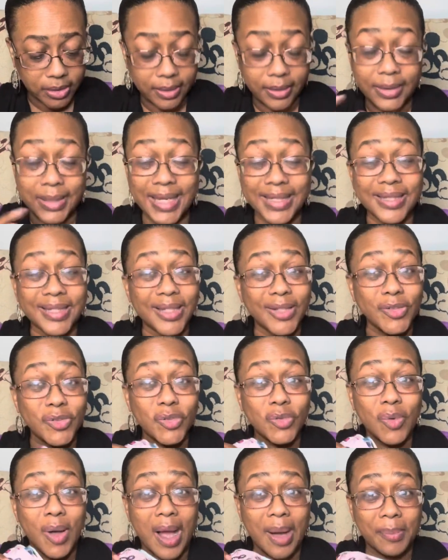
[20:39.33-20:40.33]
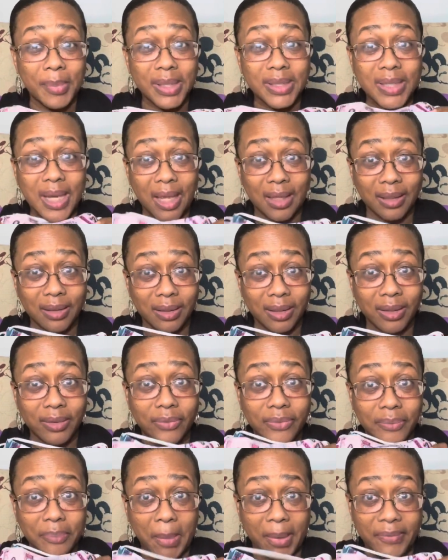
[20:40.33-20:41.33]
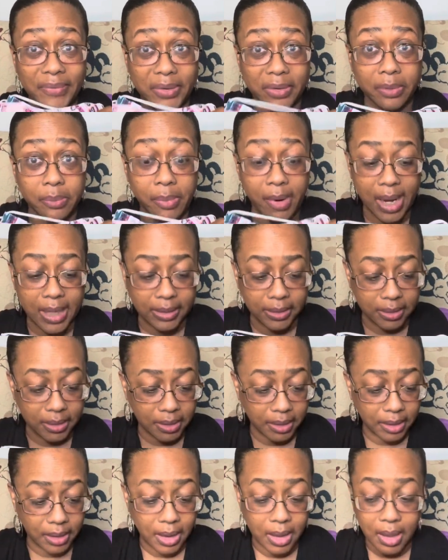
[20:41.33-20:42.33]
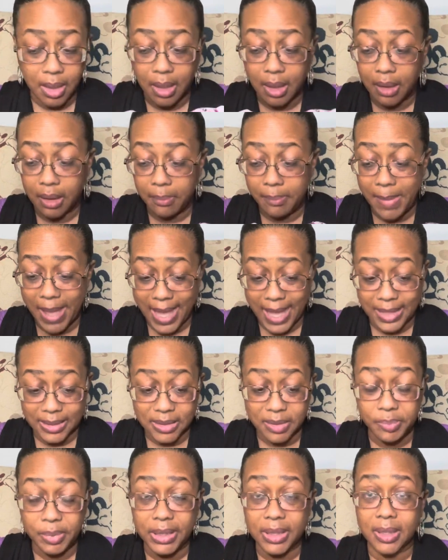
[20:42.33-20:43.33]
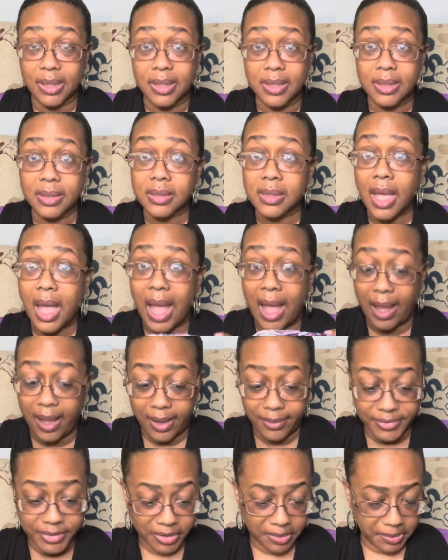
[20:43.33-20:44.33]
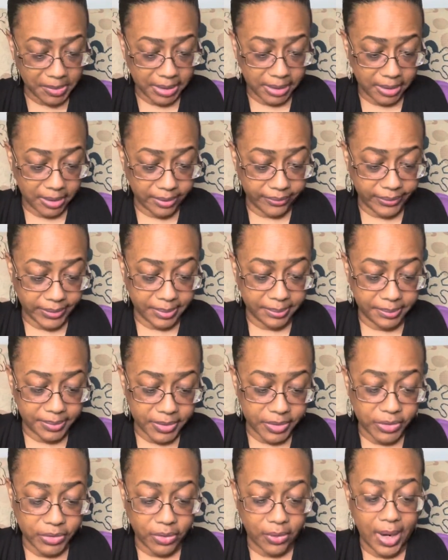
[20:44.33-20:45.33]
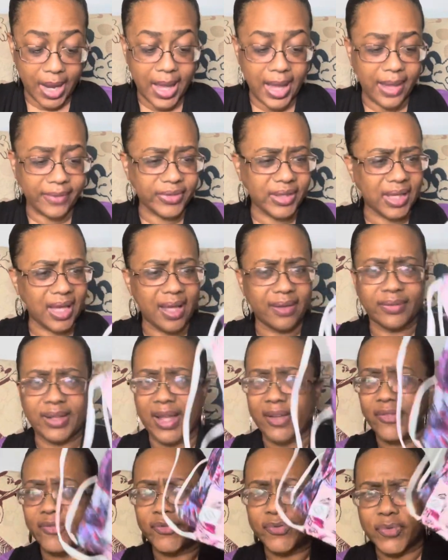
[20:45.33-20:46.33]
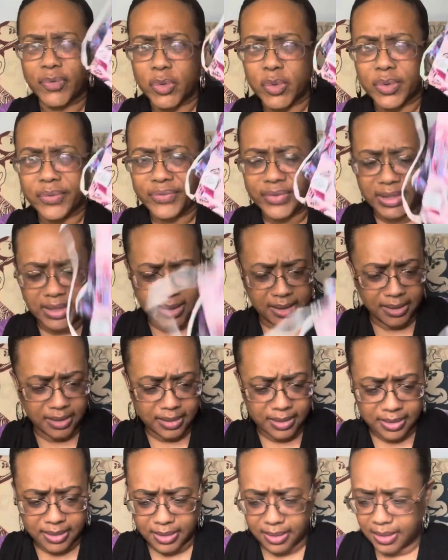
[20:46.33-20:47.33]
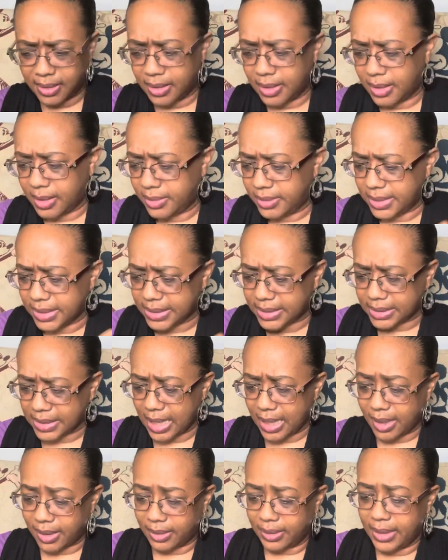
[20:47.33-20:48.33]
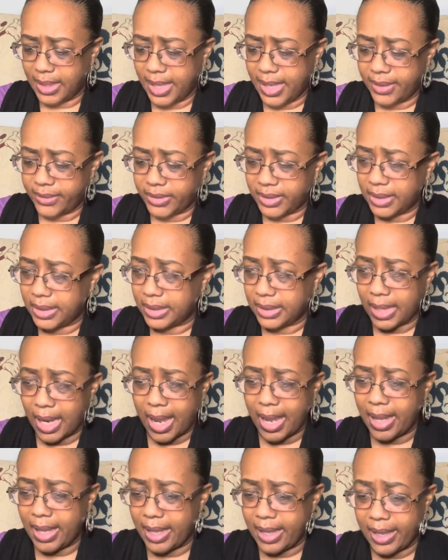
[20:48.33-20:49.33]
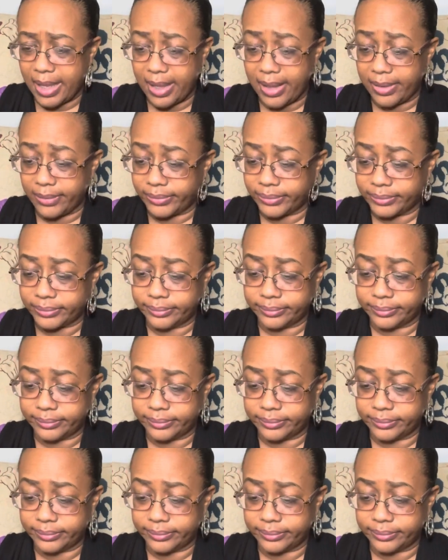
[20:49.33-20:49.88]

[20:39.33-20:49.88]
That tells you how much I love my Vera Bradley mask, because I have so many of them. So I think I have like four of these, this style. And then I have